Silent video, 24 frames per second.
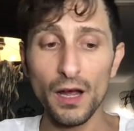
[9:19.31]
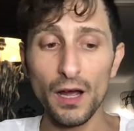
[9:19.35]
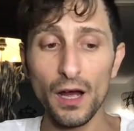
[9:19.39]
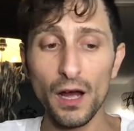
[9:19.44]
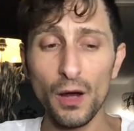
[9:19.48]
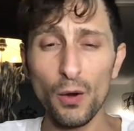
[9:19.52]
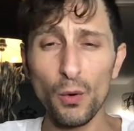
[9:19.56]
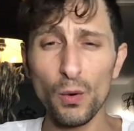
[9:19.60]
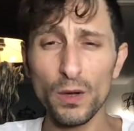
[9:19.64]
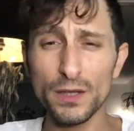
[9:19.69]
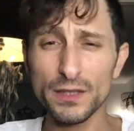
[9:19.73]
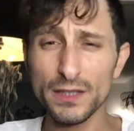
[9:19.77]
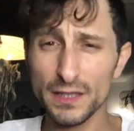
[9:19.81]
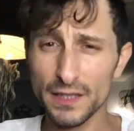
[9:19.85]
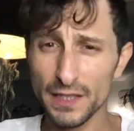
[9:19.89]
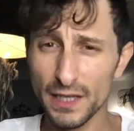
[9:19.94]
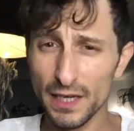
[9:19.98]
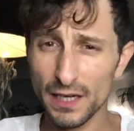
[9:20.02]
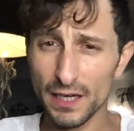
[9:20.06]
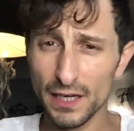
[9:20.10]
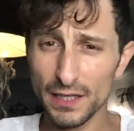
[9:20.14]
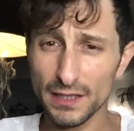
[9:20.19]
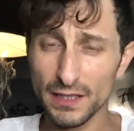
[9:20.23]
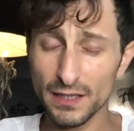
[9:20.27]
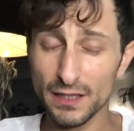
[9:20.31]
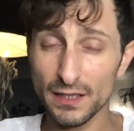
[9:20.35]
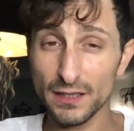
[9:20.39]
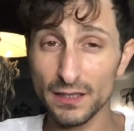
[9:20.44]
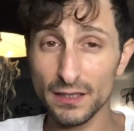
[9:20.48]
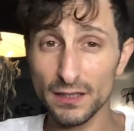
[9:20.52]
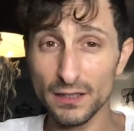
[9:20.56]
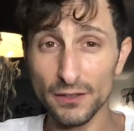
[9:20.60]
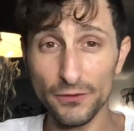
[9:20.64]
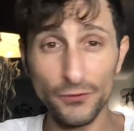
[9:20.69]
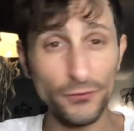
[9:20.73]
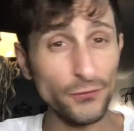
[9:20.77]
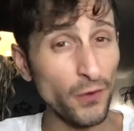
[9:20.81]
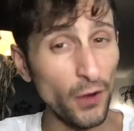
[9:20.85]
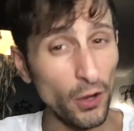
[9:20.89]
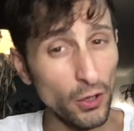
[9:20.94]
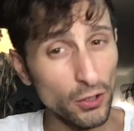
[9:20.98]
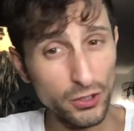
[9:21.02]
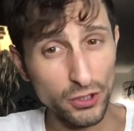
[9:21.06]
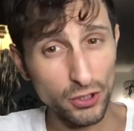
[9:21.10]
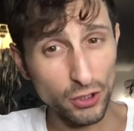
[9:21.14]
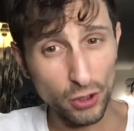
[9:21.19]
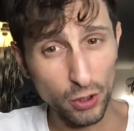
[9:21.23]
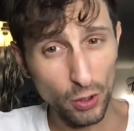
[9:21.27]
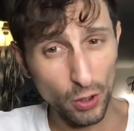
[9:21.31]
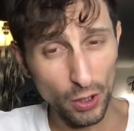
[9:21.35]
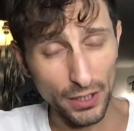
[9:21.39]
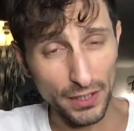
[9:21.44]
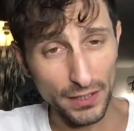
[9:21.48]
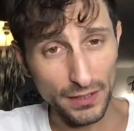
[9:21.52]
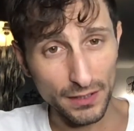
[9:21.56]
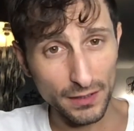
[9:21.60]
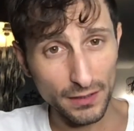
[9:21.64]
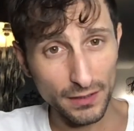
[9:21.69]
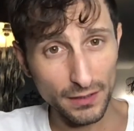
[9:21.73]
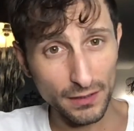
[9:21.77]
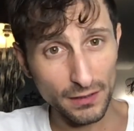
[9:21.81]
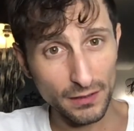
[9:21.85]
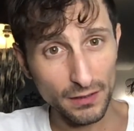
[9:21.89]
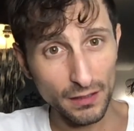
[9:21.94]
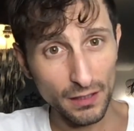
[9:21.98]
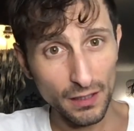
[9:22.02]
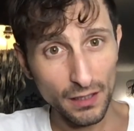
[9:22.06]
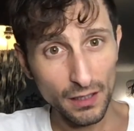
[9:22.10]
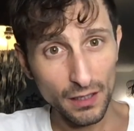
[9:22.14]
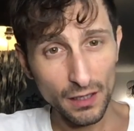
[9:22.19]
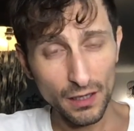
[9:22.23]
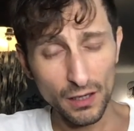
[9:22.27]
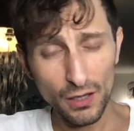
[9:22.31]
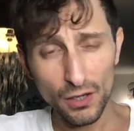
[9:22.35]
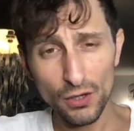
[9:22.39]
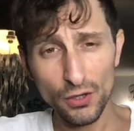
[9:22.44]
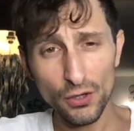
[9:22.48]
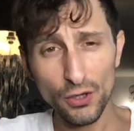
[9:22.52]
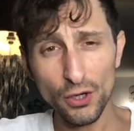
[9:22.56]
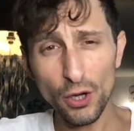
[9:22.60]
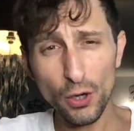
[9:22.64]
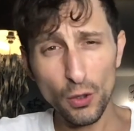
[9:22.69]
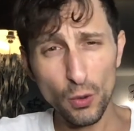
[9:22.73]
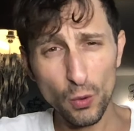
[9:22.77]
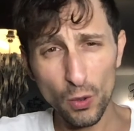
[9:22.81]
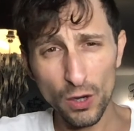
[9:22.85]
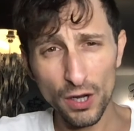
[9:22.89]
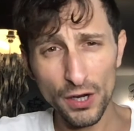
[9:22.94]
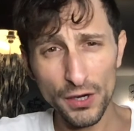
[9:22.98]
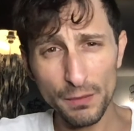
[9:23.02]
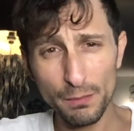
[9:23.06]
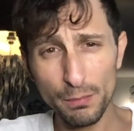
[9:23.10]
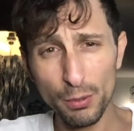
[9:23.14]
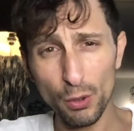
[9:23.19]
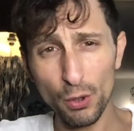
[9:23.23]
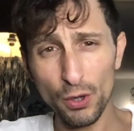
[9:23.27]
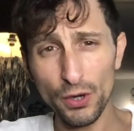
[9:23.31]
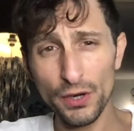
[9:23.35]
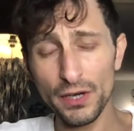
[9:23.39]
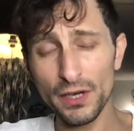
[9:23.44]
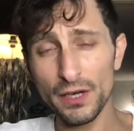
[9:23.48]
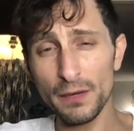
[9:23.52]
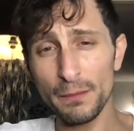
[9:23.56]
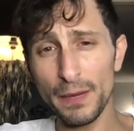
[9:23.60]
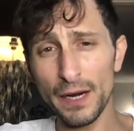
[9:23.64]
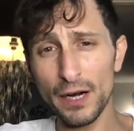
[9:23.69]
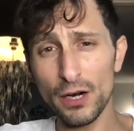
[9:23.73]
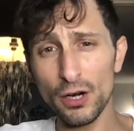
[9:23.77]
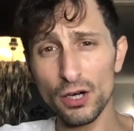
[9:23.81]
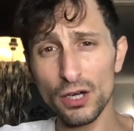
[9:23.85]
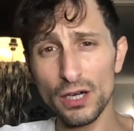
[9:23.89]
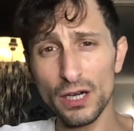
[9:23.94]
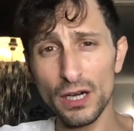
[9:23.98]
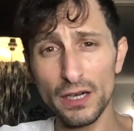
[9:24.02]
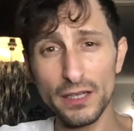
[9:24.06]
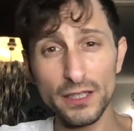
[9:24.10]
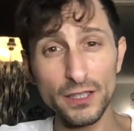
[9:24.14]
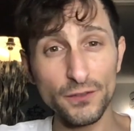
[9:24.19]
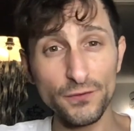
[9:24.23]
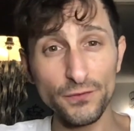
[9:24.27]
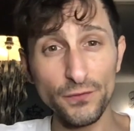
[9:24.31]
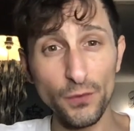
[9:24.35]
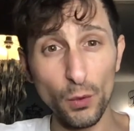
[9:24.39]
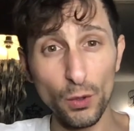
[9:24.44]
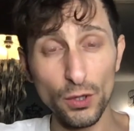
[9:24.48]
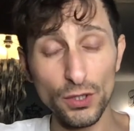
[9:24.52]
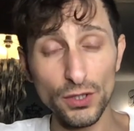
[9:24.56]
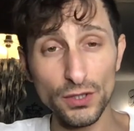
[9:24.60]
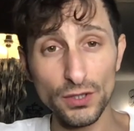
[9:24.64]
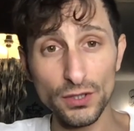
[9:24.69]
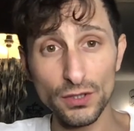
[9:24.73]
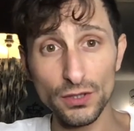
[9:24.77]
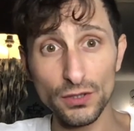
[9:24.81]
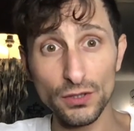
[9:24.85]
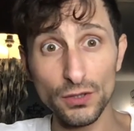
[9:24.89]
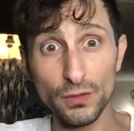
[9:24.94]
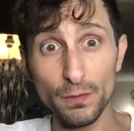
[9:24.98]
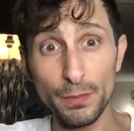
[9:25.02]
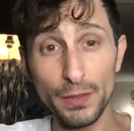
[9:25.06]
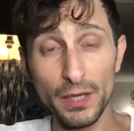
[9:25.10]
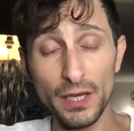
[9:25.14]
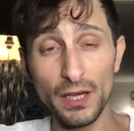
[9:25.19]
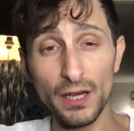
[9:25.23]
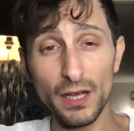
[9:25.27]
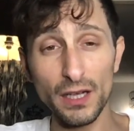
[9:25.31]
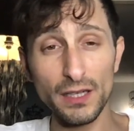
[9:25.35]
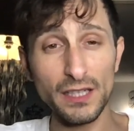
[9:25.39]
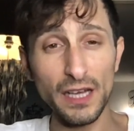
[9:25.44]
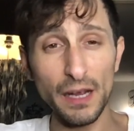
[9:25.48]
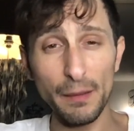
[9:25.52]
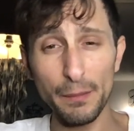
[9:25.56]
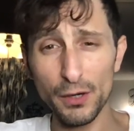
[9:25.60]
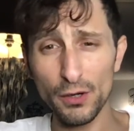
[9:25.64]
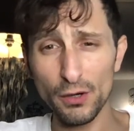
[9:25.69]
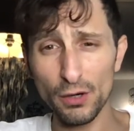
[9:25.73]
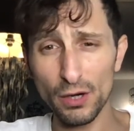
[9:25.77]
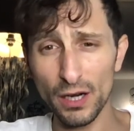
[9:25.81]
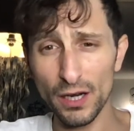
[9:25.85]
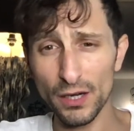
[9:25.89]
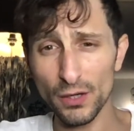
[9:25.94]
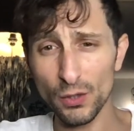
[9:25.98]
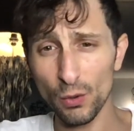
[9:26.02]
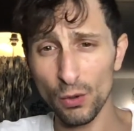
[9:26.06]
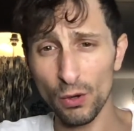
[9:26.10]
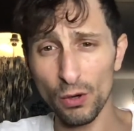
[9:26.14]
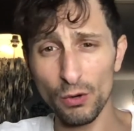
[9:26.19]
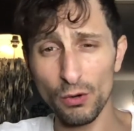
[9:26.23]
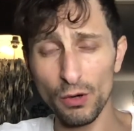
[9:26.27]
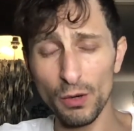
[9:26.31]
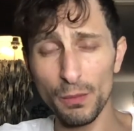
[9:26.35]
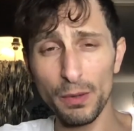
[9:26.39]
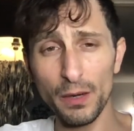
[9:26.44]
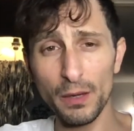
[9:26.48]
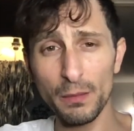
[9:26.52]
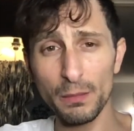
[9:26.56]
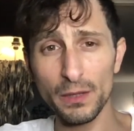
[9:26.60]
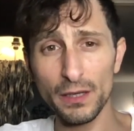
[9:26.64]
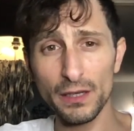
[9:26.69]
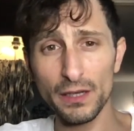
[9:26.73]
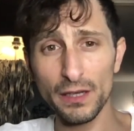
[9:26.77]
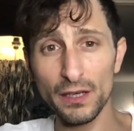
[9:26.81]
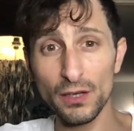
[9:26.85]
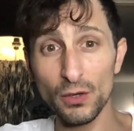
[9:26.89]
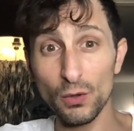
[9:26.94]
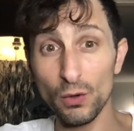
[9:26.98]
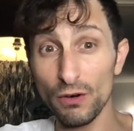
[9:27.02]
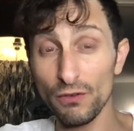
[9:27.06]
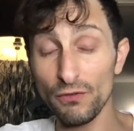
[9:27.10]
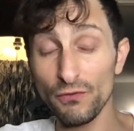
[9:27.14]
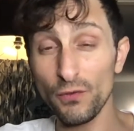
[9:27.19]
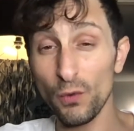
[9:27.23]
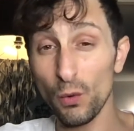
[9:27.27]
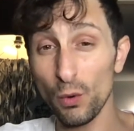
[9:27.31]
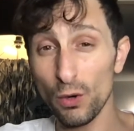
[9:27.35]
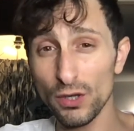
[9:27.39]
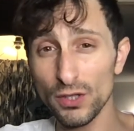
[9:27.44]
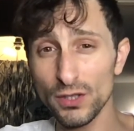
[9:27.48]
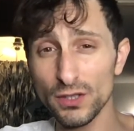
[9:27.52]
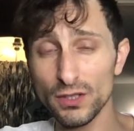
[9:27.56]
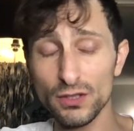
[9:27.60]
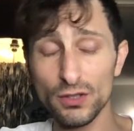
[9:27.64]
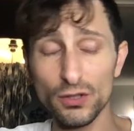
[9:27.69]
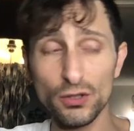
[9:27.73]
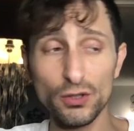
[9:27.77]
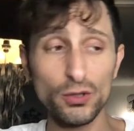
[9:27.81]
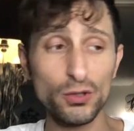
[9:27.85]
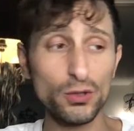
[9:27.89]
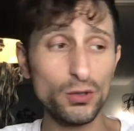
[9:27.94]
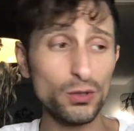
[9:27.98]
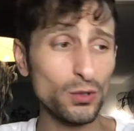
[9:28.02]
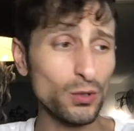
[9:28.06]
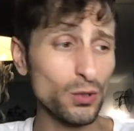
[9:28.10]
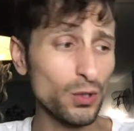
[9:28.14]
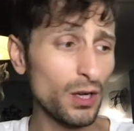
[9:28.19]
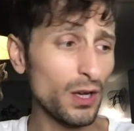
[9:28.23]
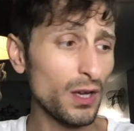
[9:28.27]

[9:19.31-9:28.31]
Once again, I said this is a false choice. No one born in America is forced to be a Democrat or a Republican, or forced to